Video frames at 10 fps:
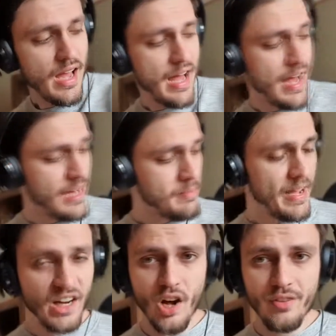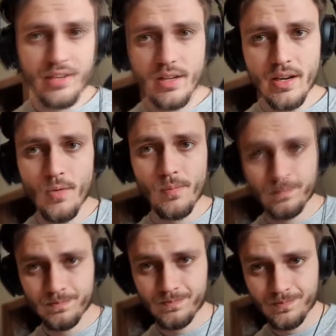I had my coffee now,
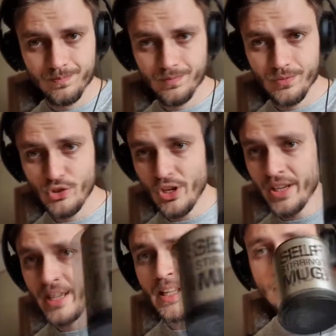drinking it.